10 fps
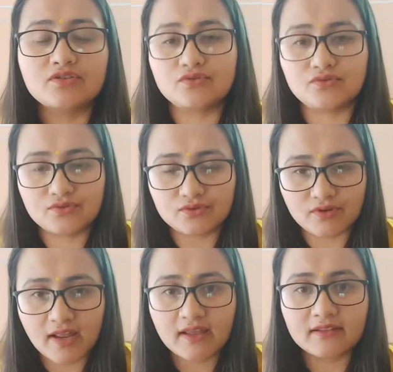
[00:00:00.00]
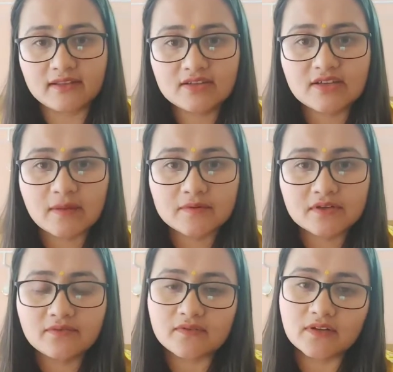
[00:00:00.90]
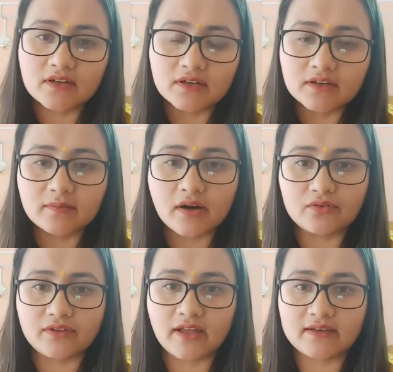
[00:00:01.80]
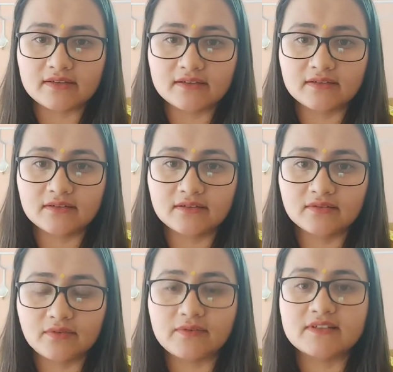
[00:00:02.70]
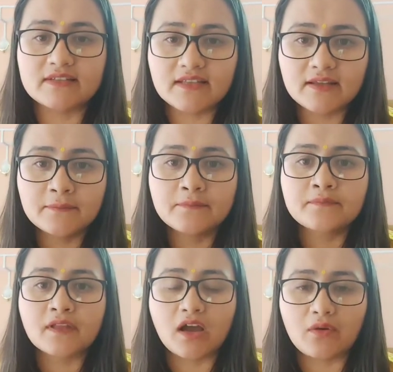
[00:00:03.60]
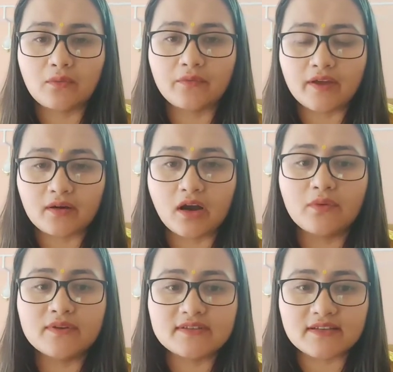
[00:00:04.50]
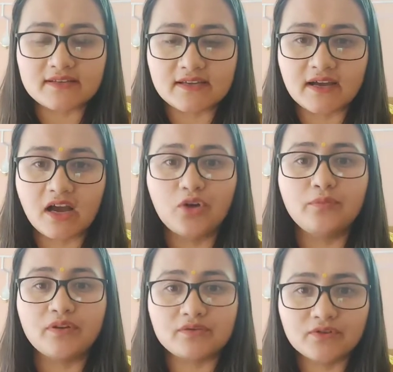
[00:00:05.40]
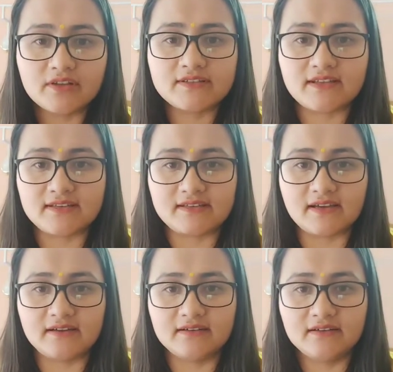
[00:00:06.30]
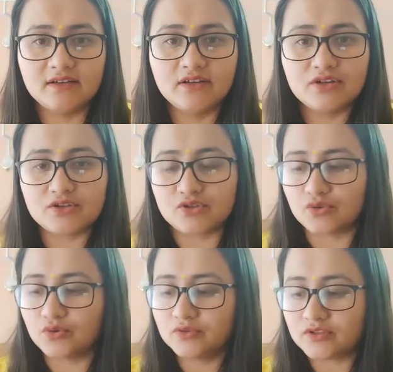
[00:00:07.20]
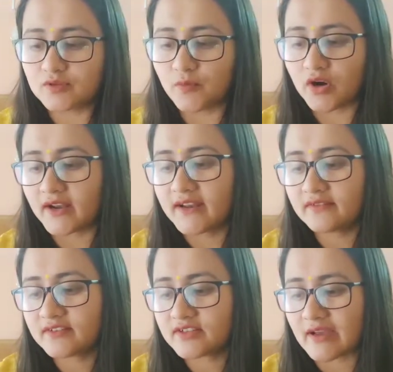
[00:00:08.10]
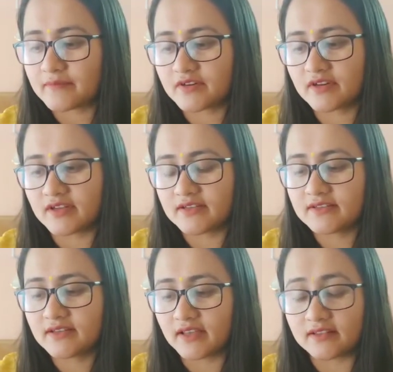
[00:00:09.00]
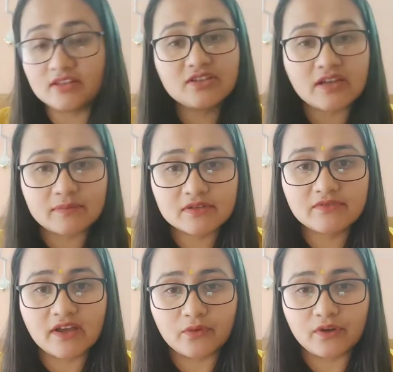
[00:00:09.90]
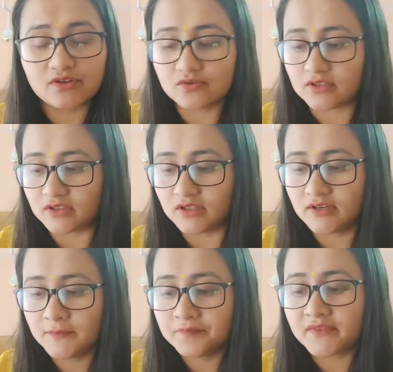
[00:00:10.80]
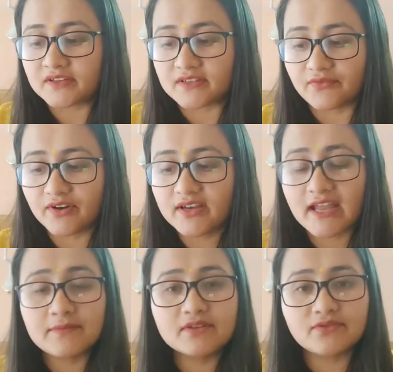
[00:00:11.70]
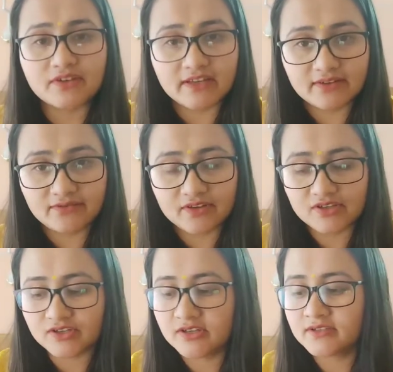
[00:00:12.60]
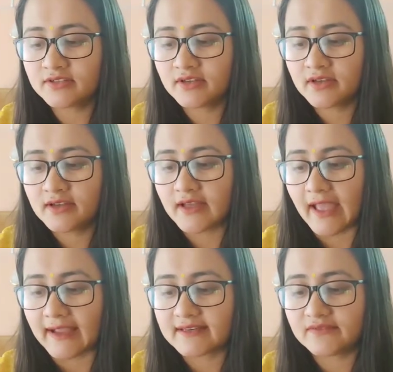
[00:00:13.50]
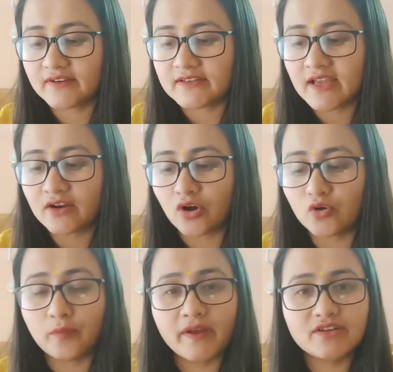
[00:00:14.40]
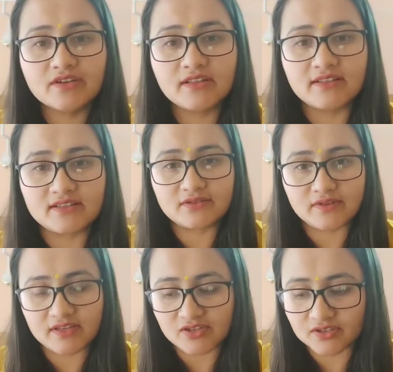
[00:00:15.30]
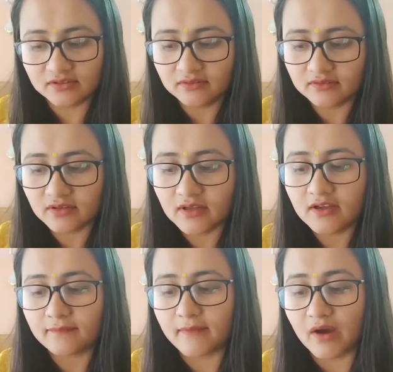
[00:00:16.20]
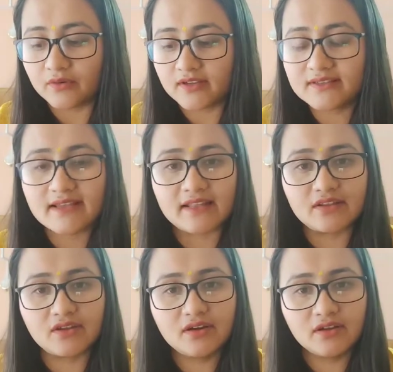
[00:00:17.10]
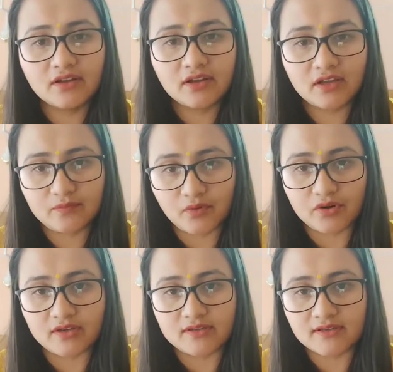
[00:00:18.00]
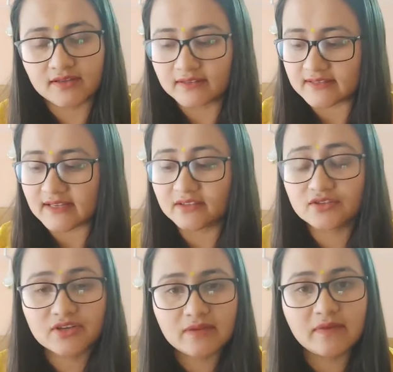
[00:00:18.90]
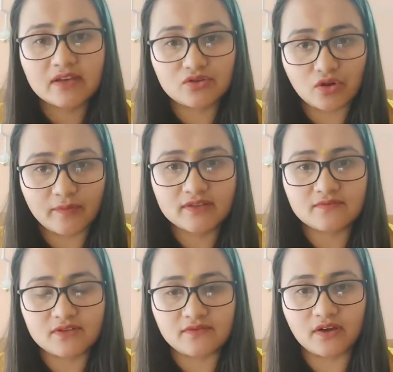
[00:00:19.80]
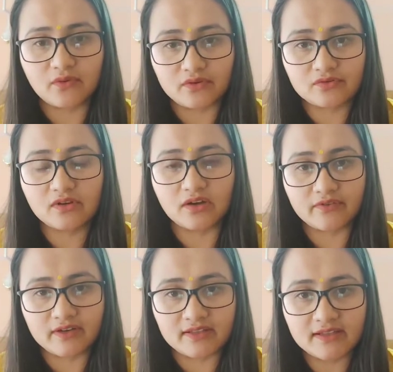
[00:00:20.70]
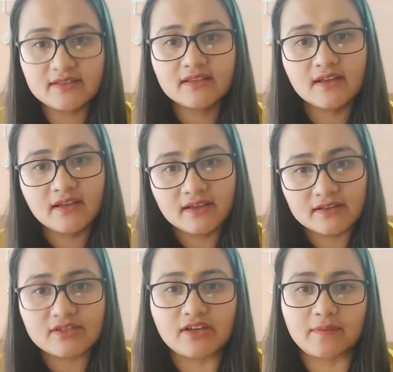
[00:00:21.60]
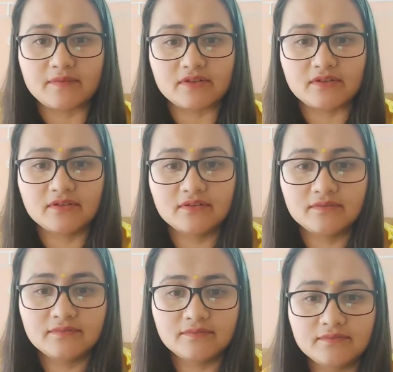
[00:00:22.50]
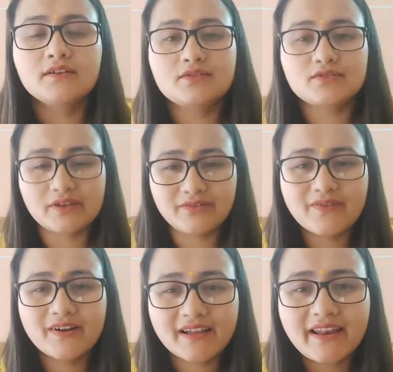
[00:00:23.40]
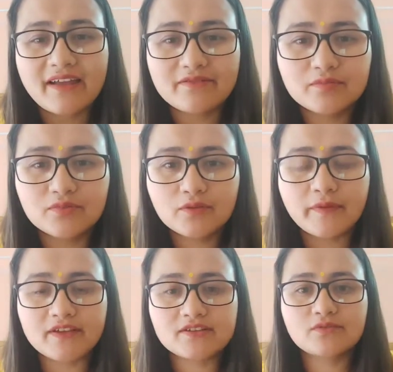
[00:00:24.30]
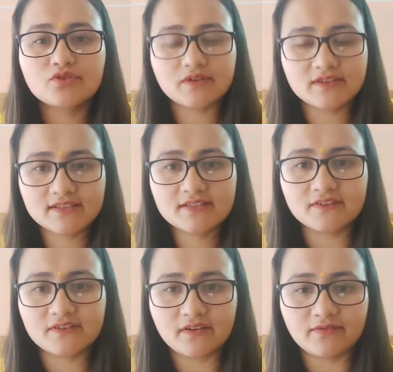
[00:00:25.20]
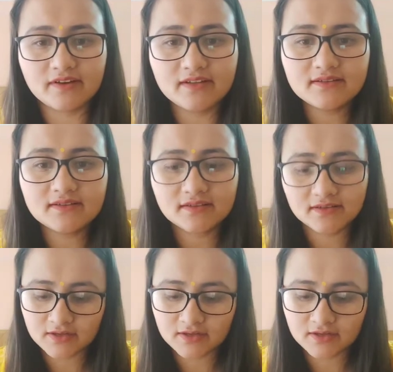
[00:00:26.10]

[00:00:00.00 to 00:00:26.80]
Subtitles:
So today in this chapter we will learn about that. We will see how is India, how beautiful is India. So the spotlight of the chapter is, in this chapter we are going to learn different types of relief features, activity and occupation in region, mountains and their importance. These are the three main topics which we are going to cover in this chapter. So everyone can have a book, page number 26 for the reference.